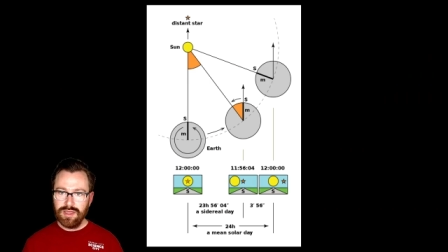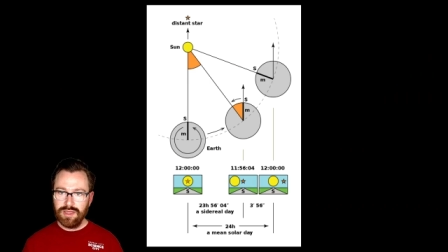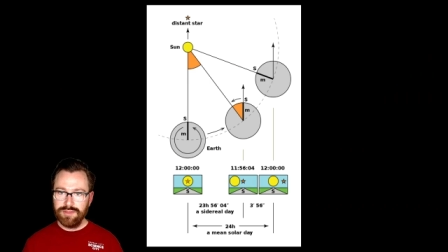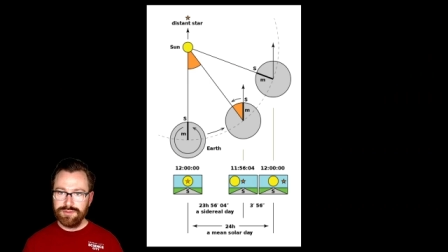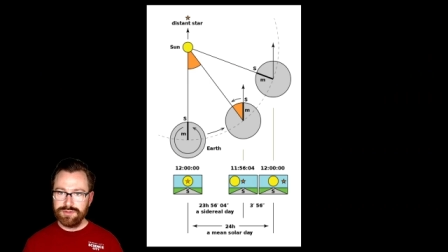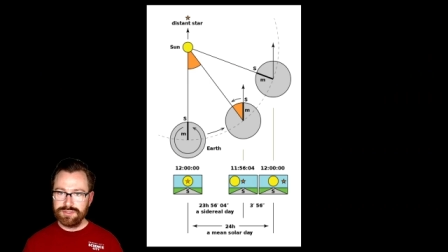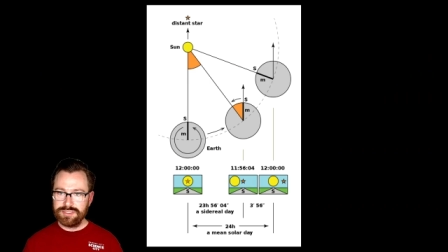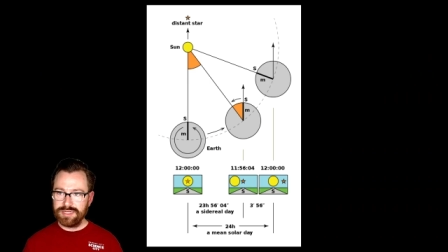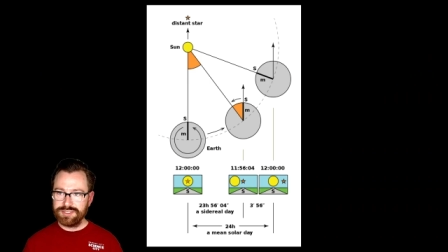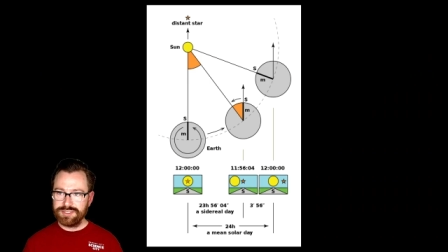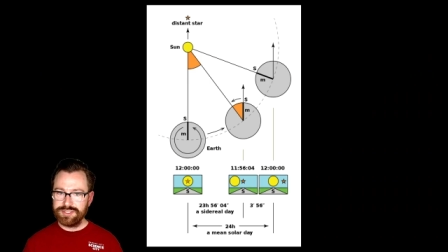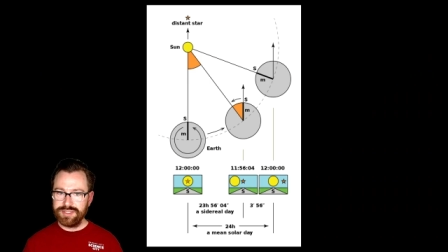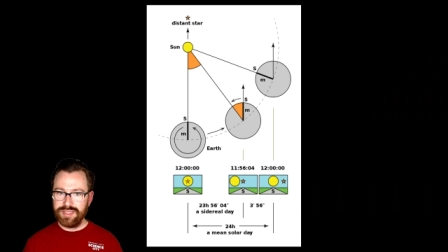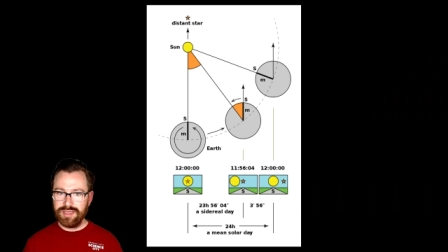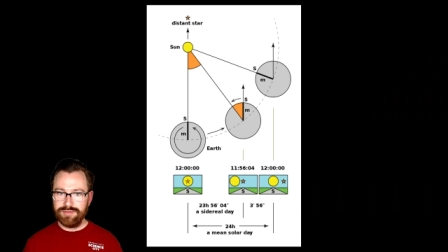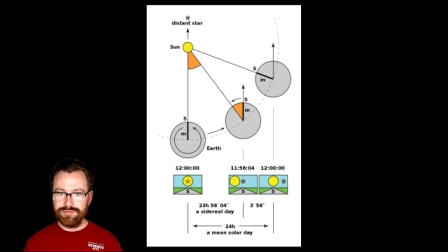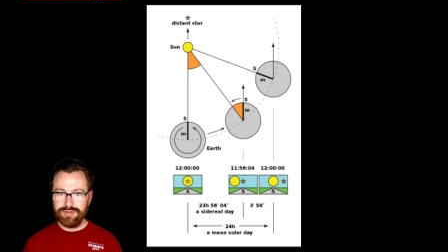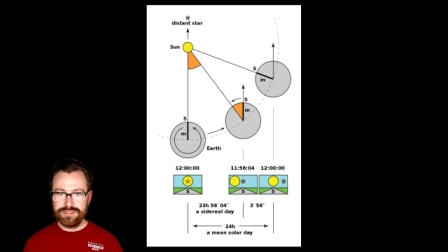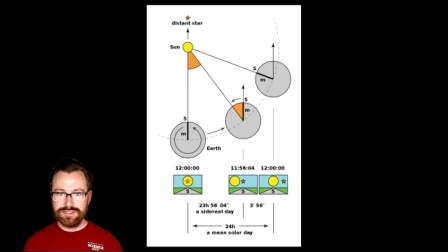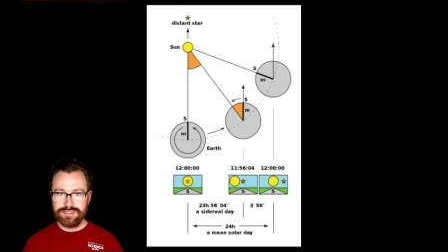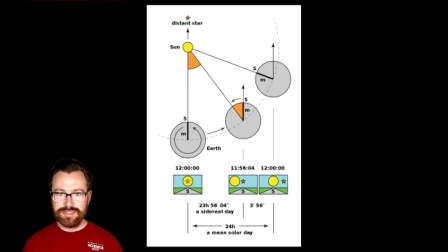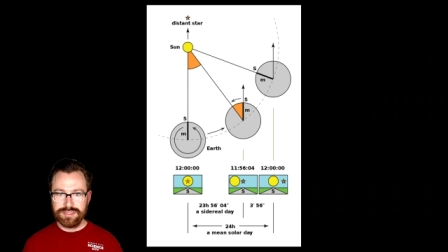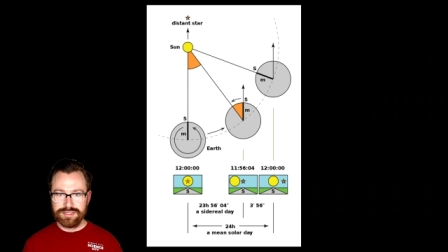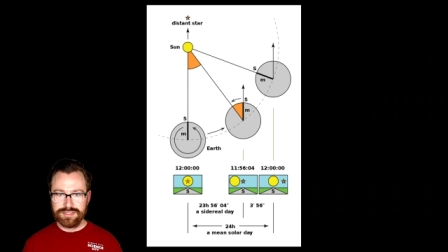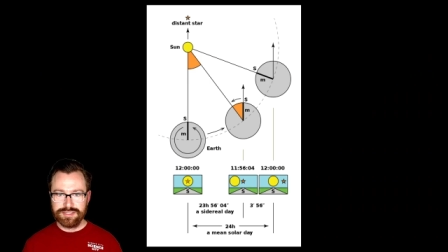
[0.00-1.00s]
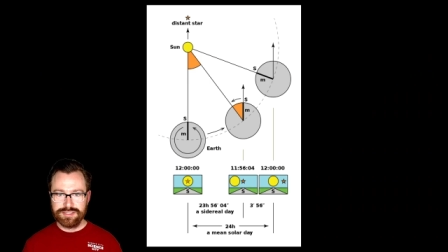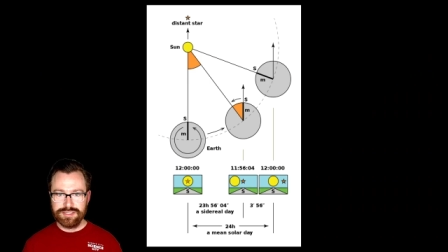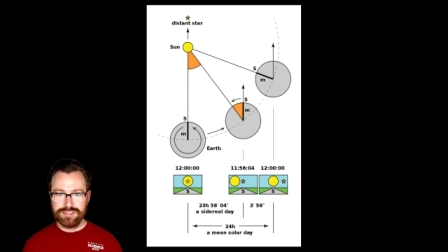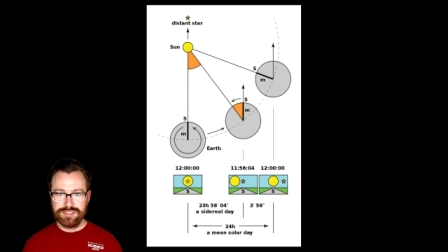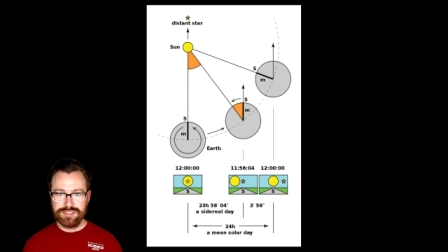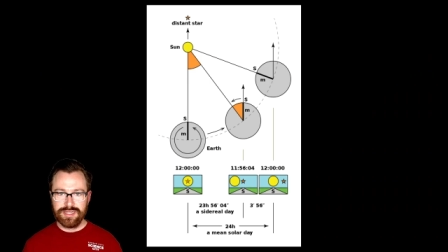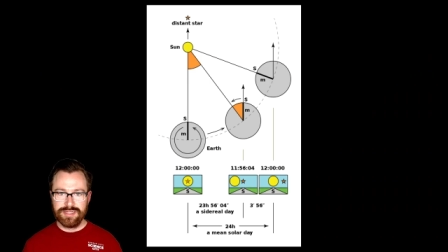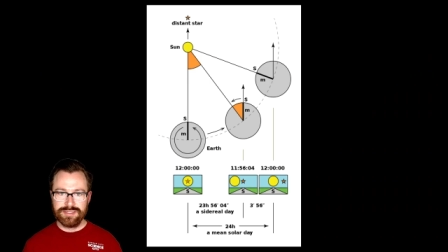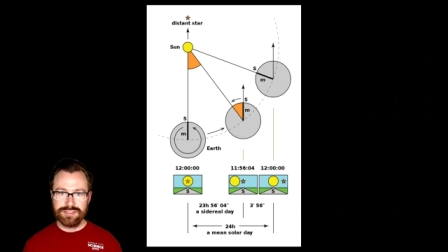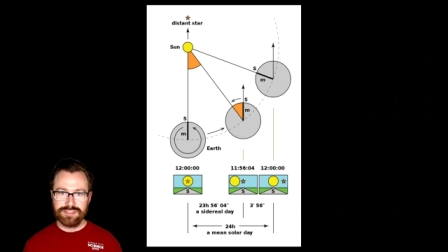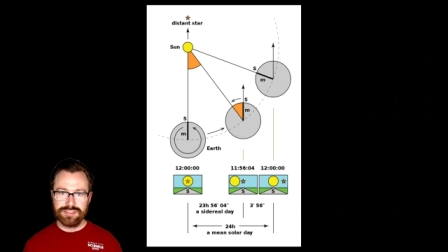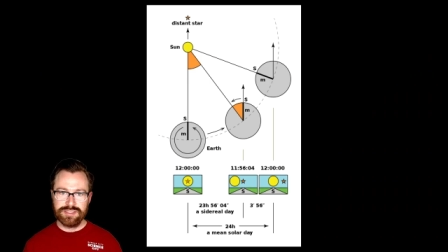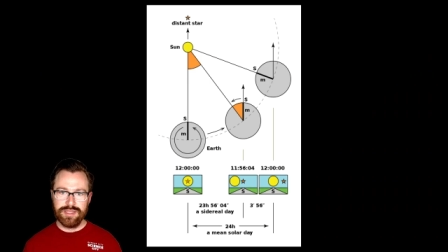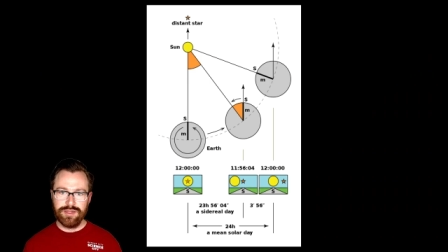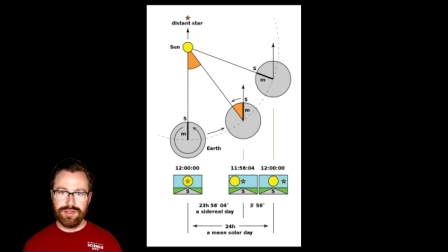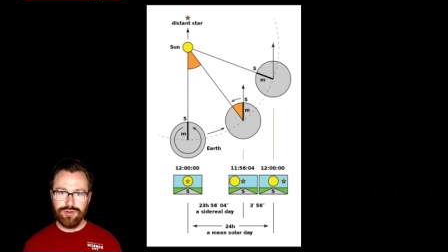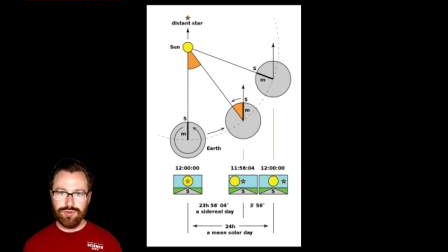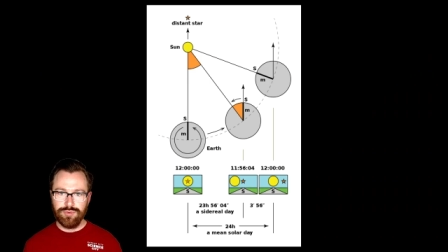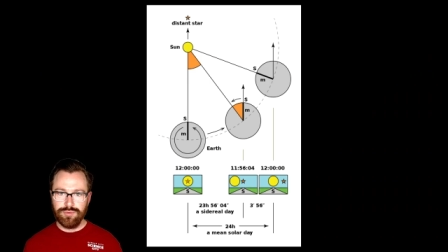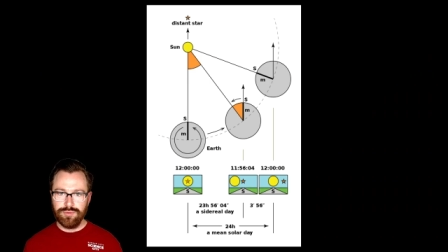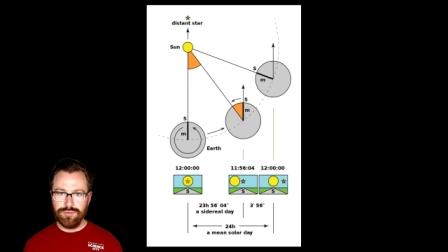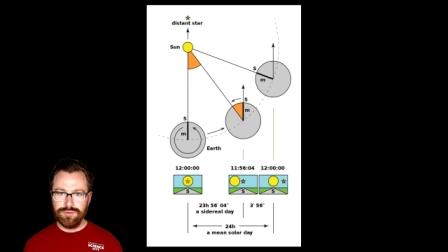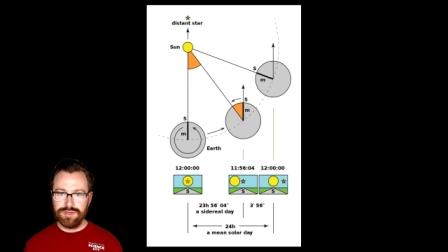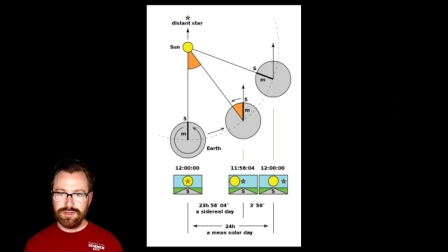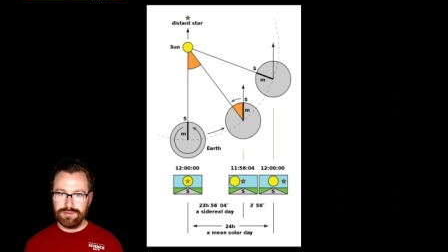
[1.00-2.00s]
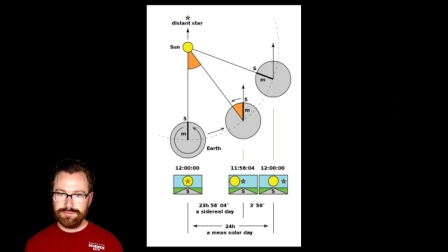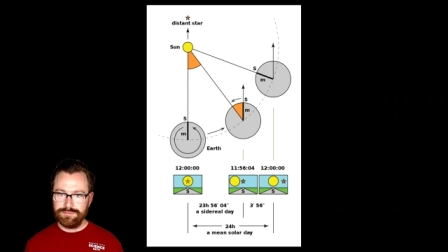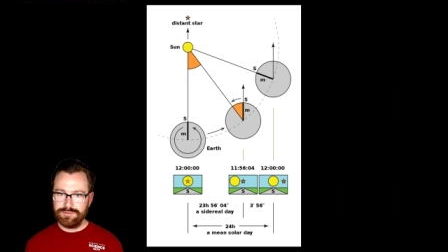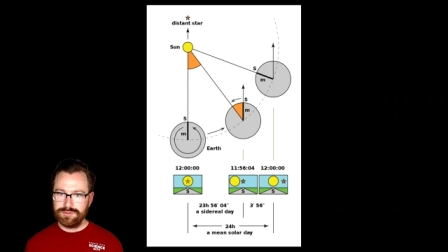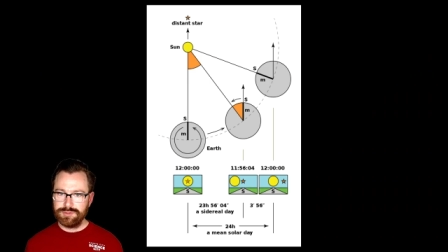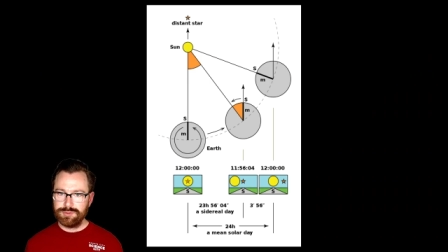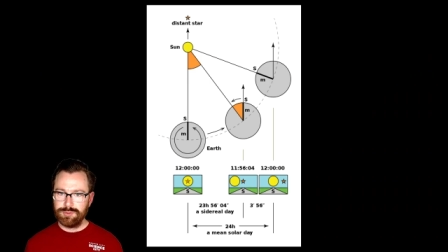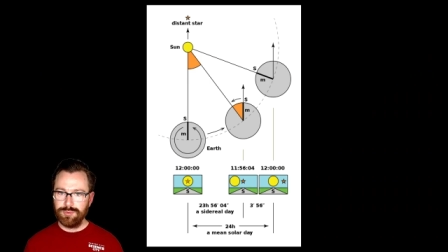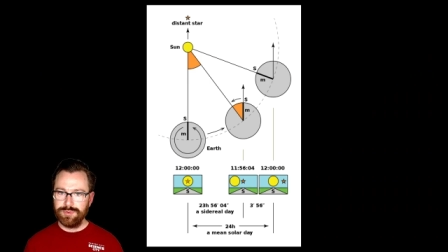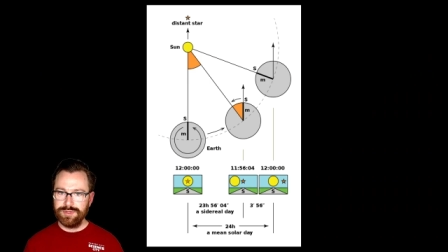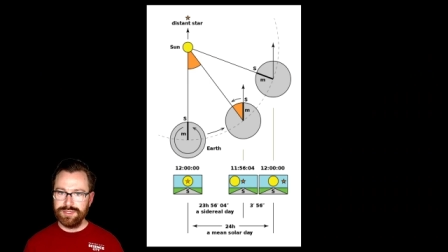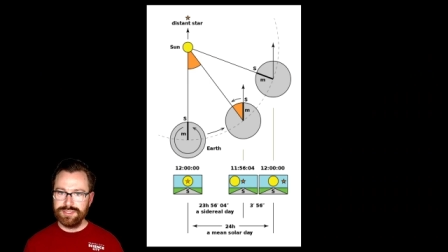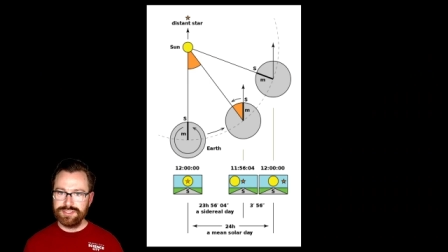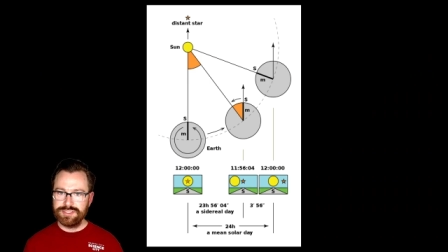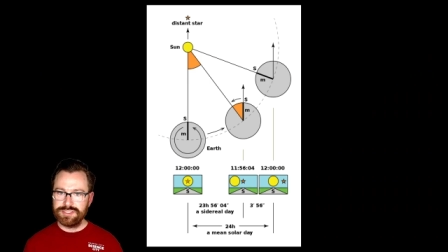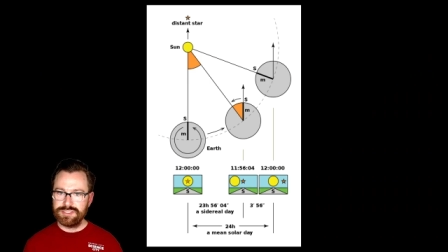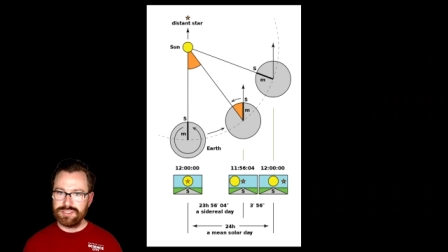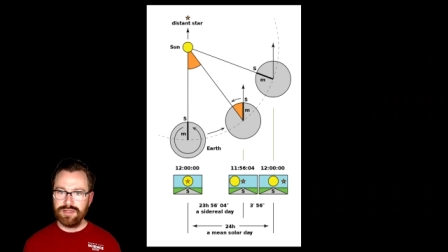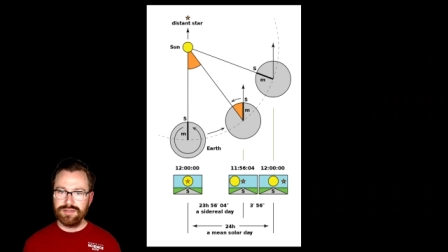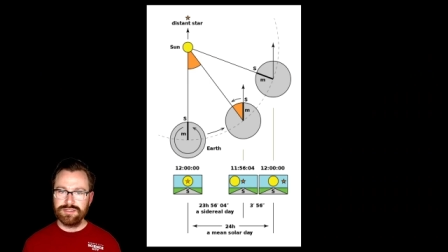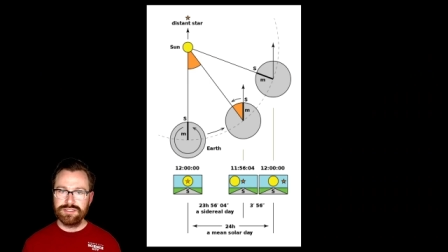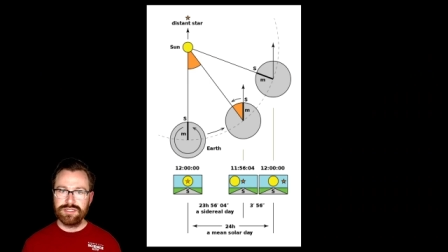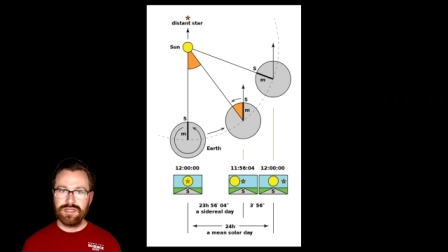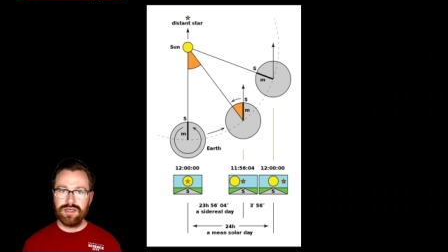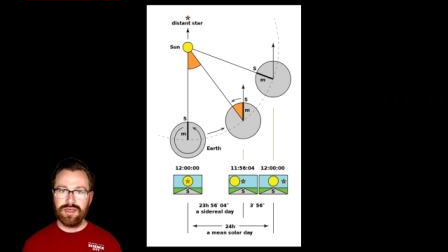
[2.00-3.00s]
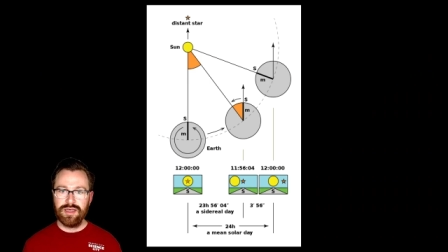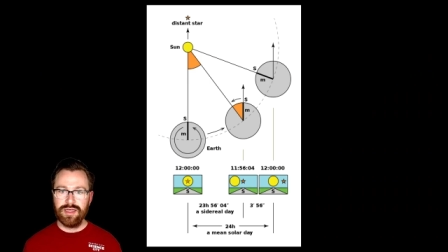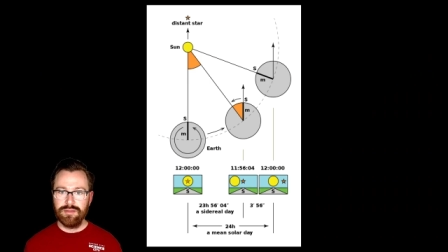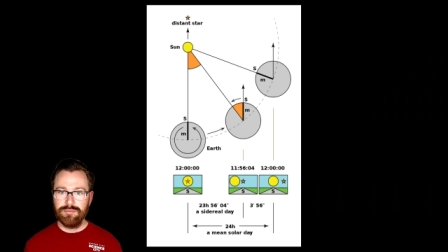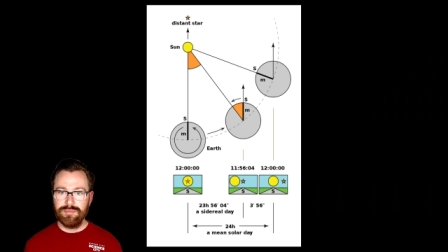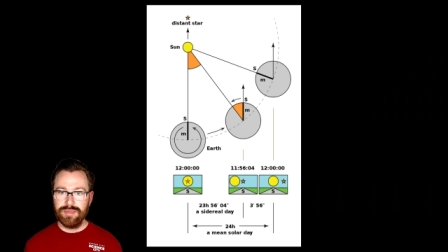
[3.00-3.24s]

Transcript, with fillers: there's actually evidence that suggests they knew the difference between sun time